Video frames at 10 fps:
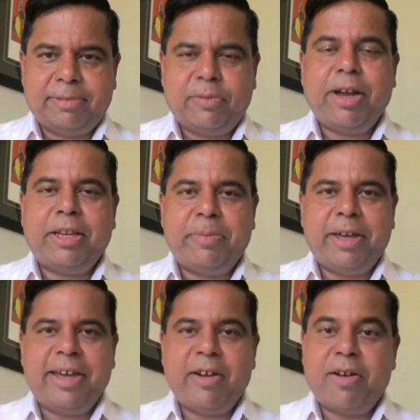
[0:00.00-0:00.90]
Great to
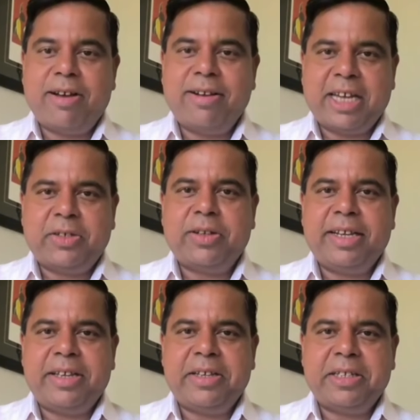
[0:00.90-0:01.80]
be here on National
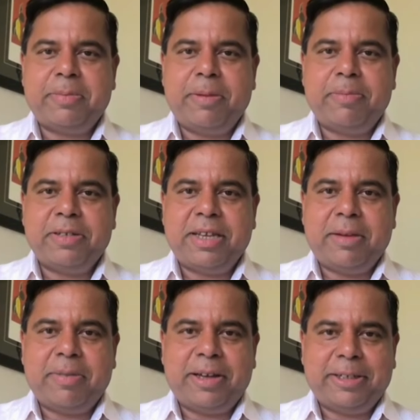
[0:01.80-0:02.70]
Indigenous Peoples
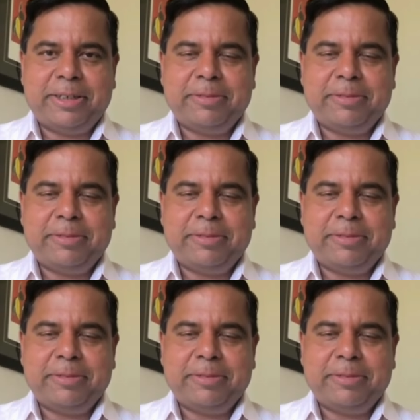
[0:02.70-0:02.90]
Day, Mike.